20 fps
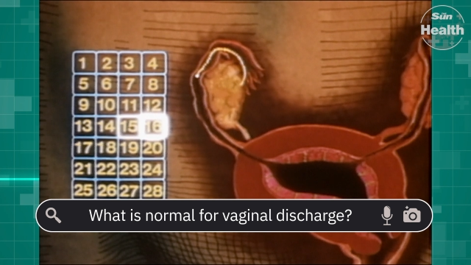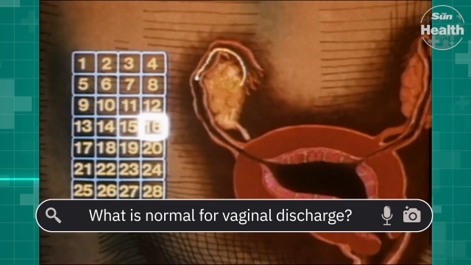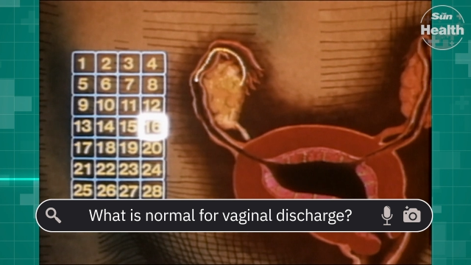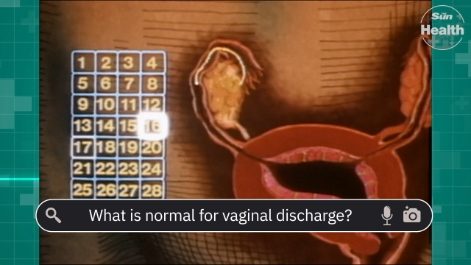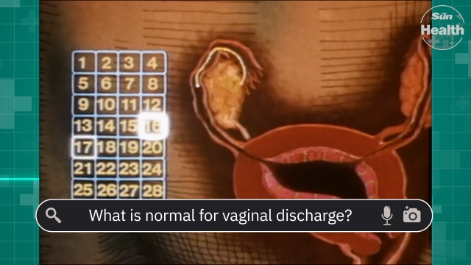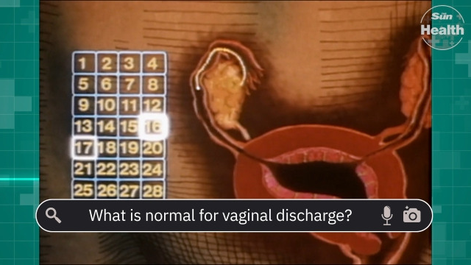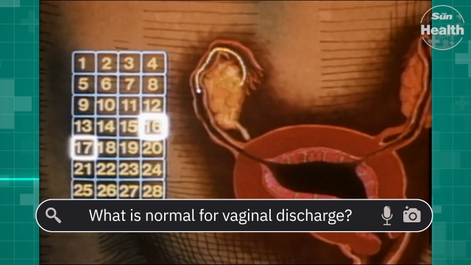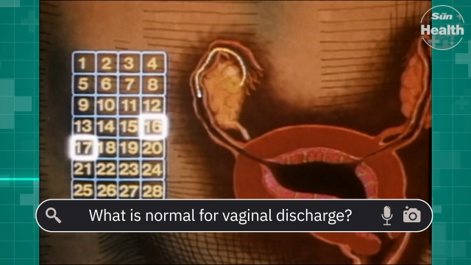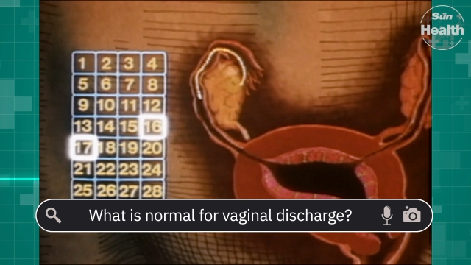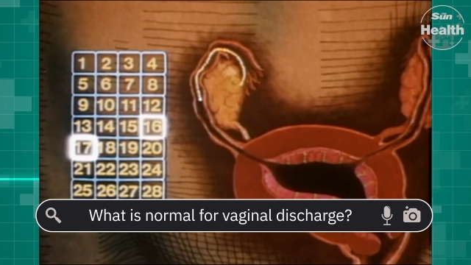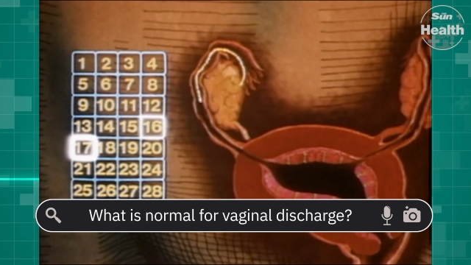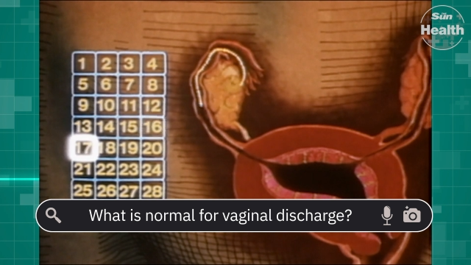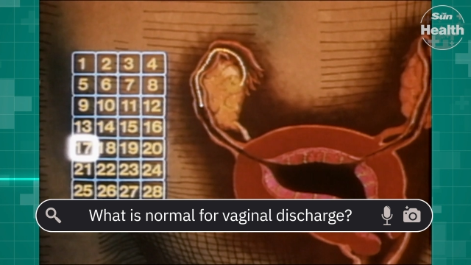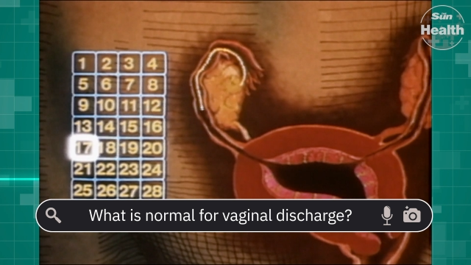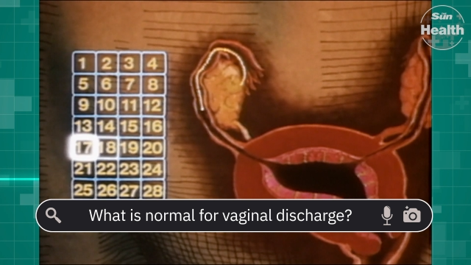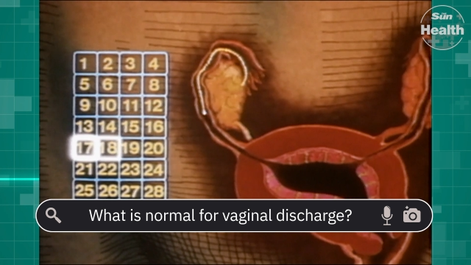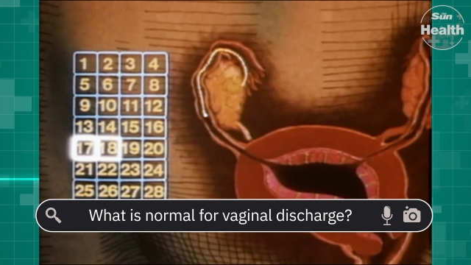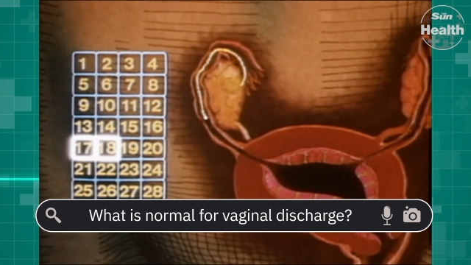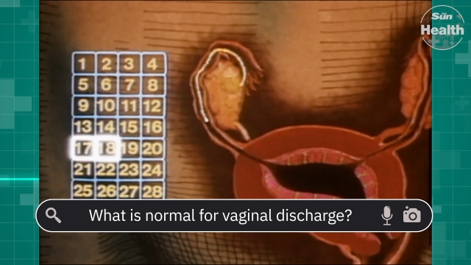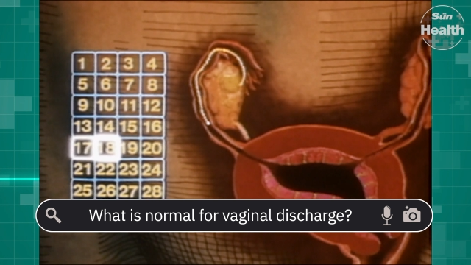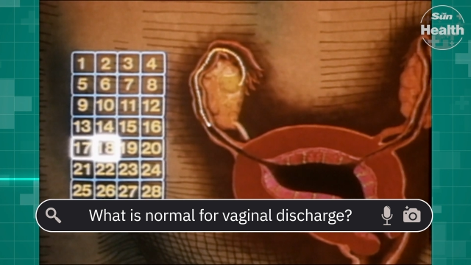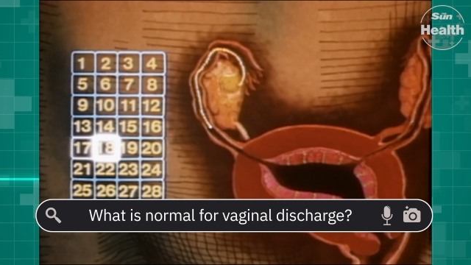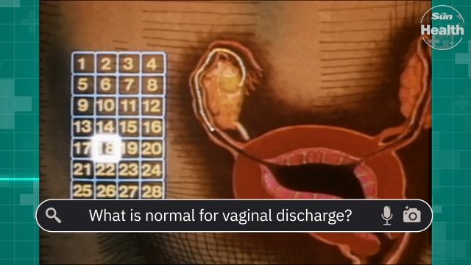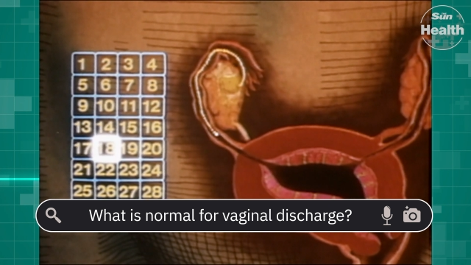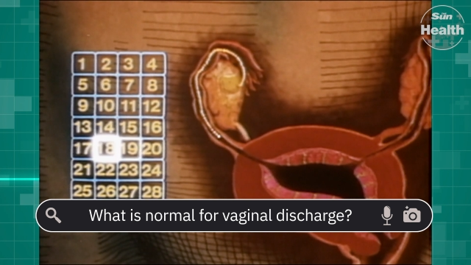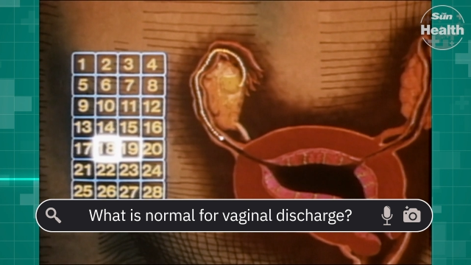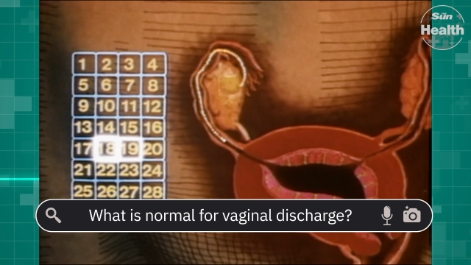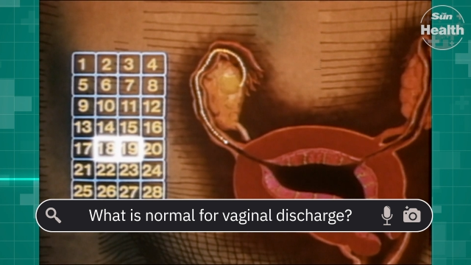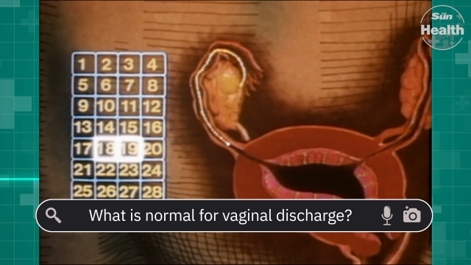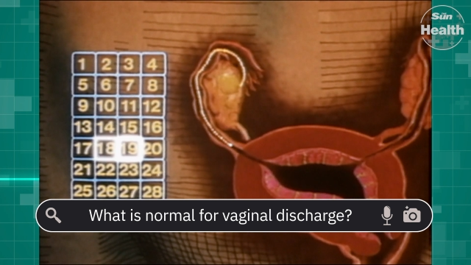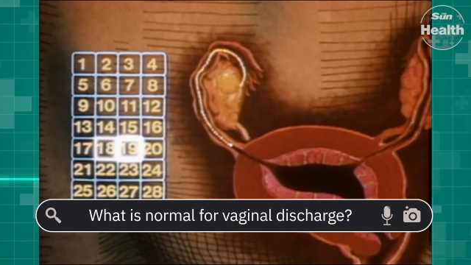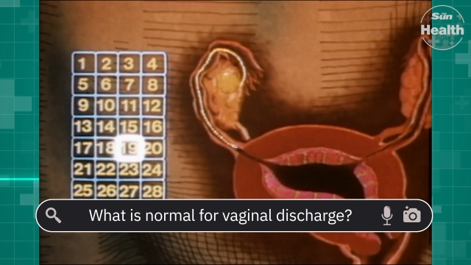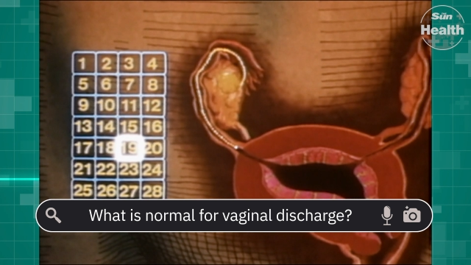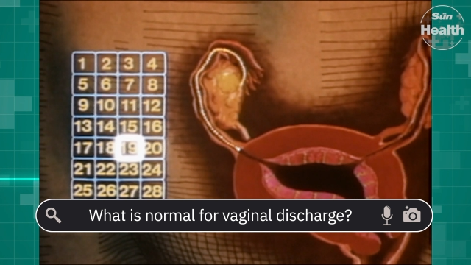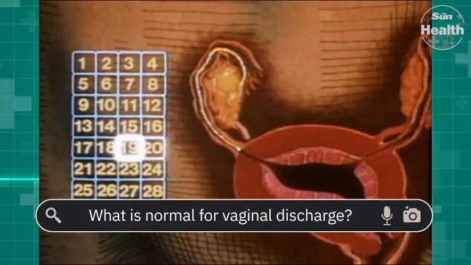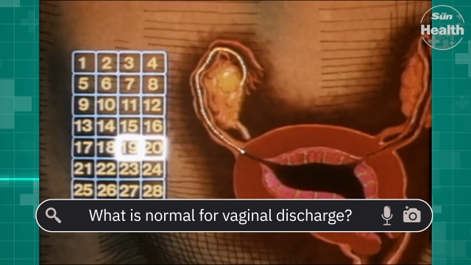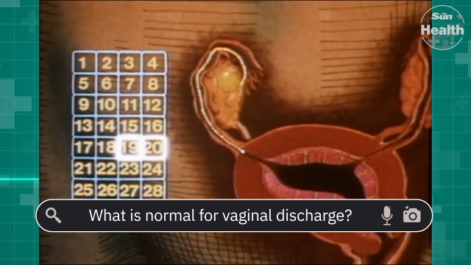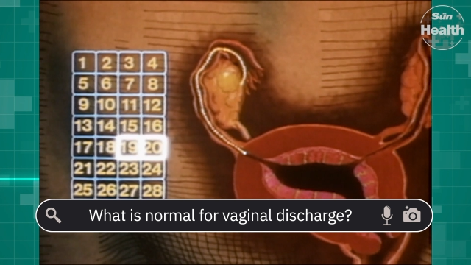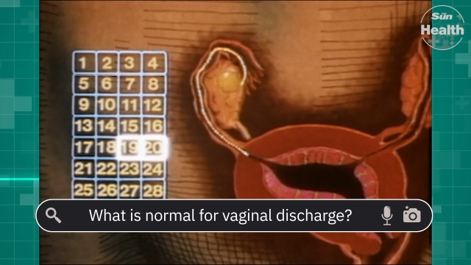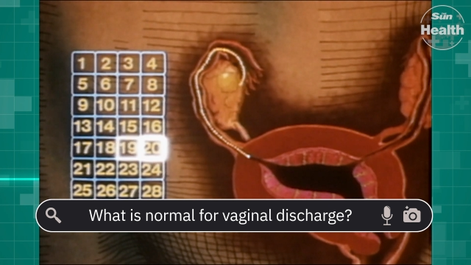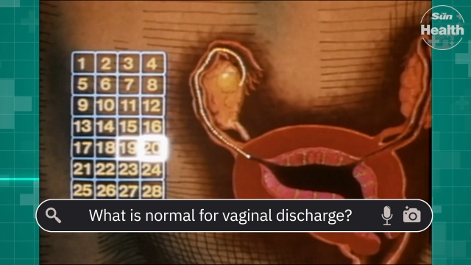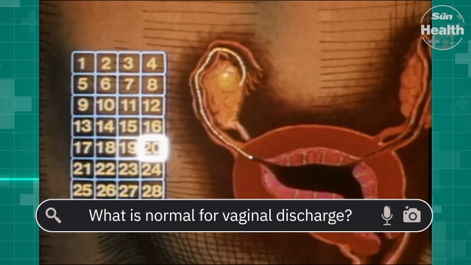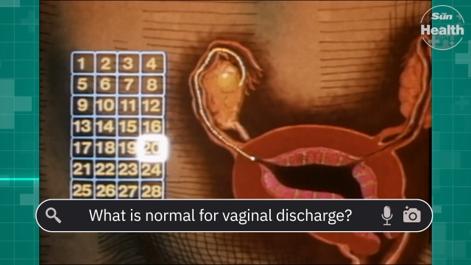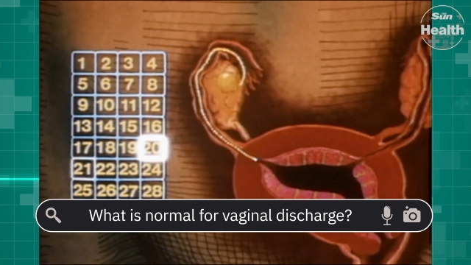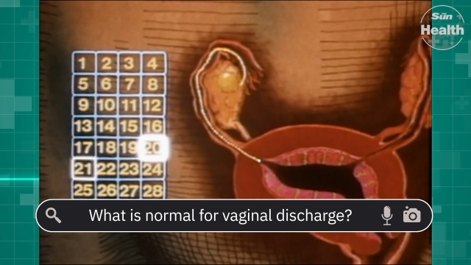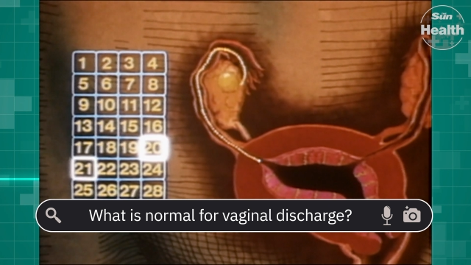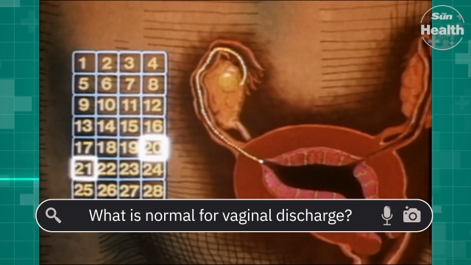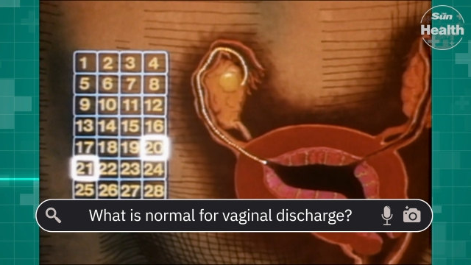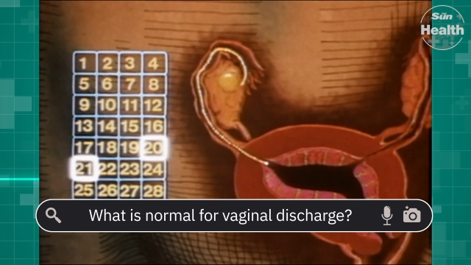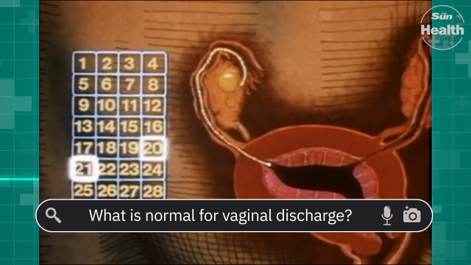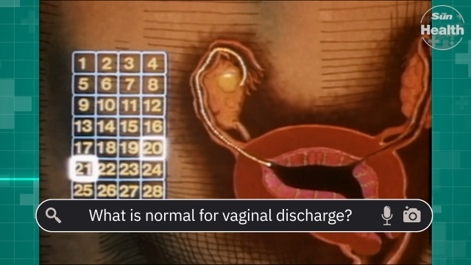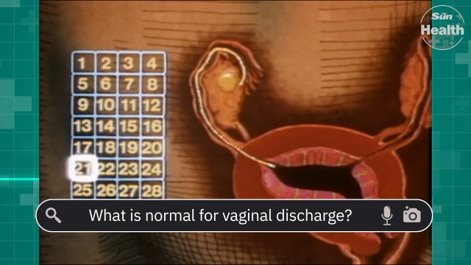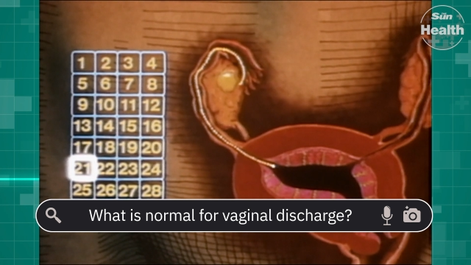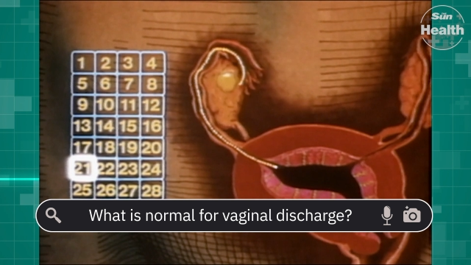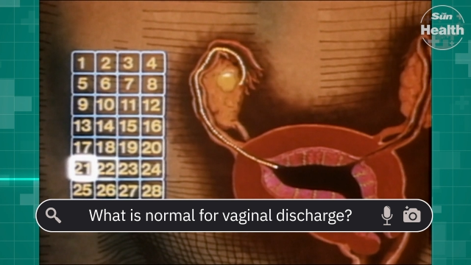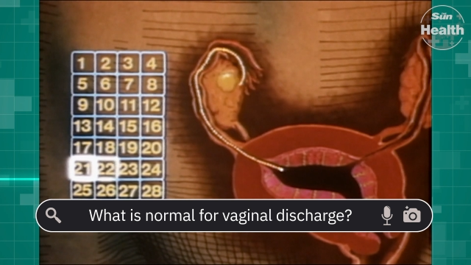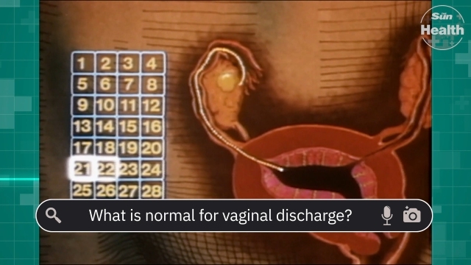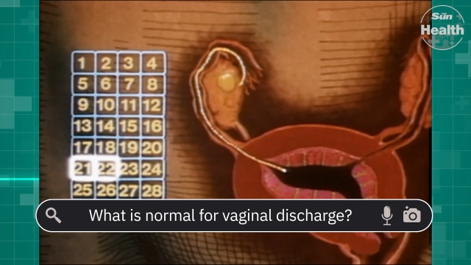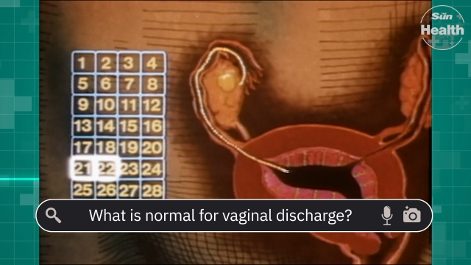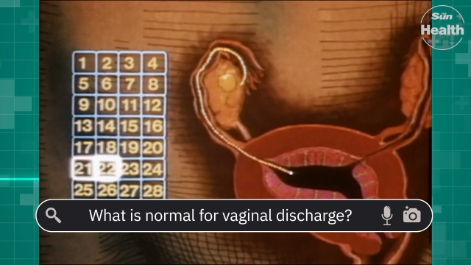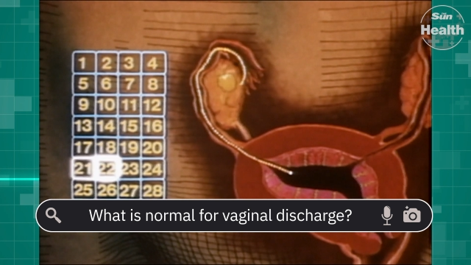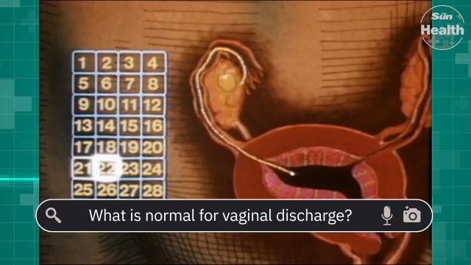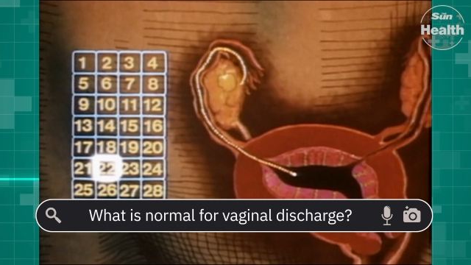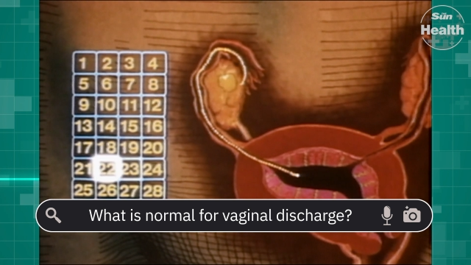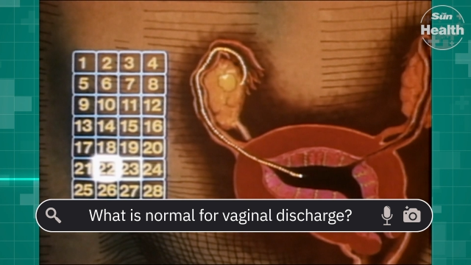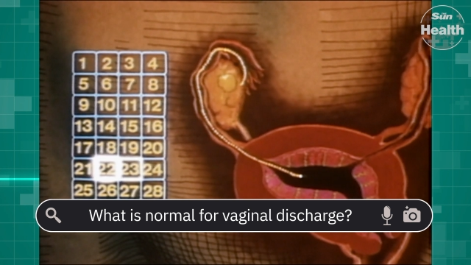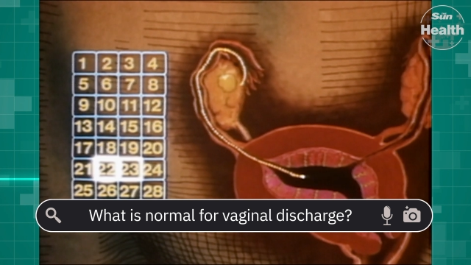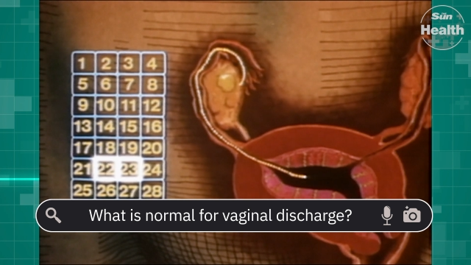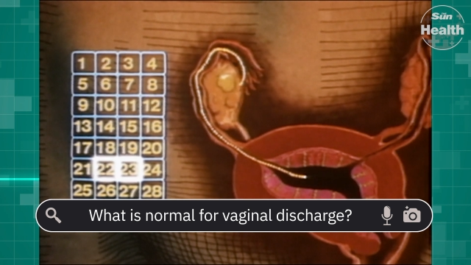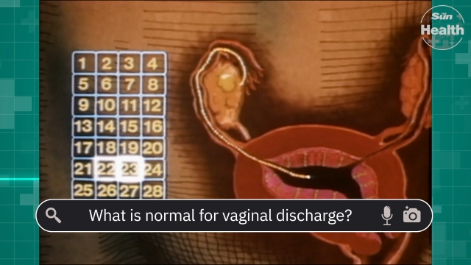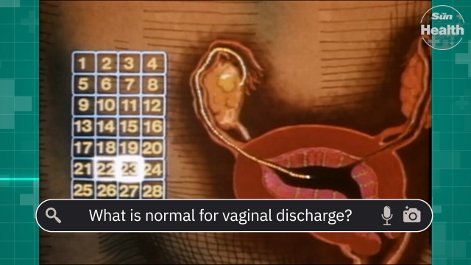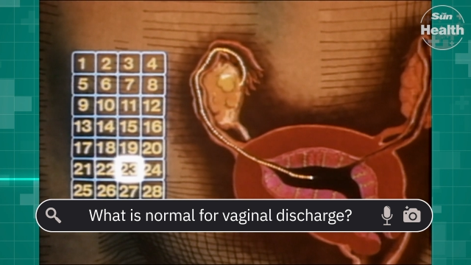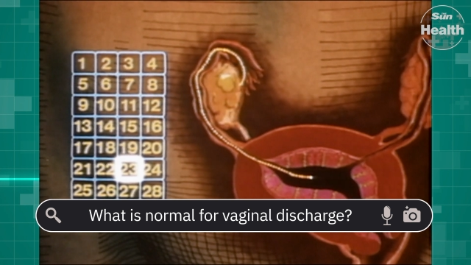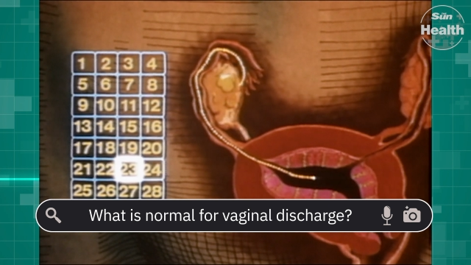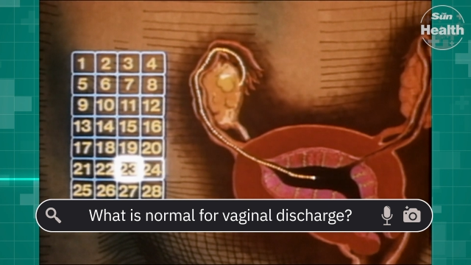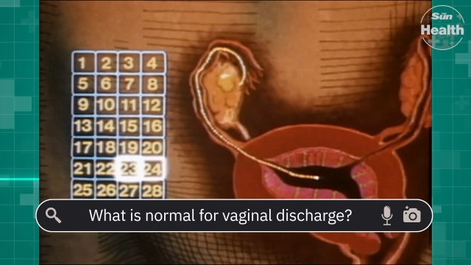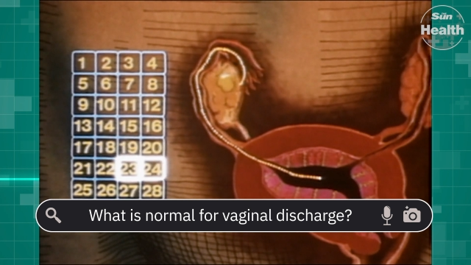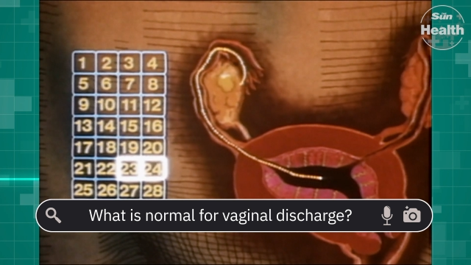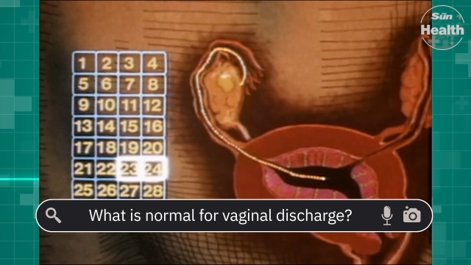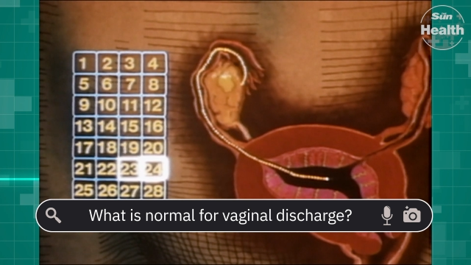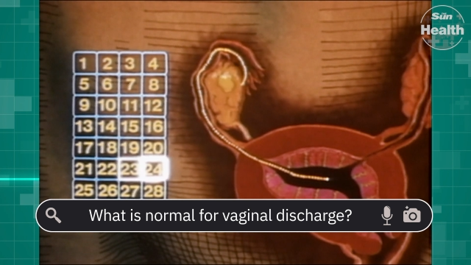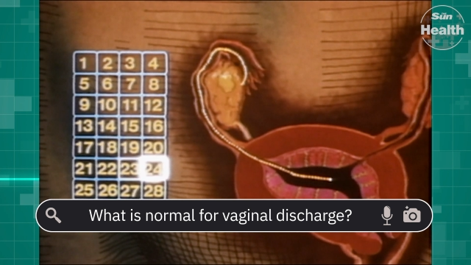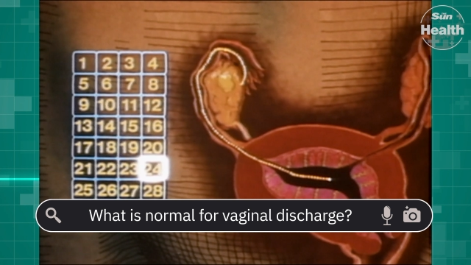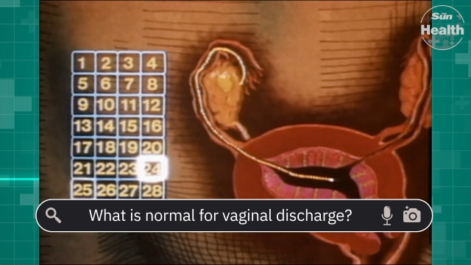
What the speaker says: Nobody's mouth can be seen.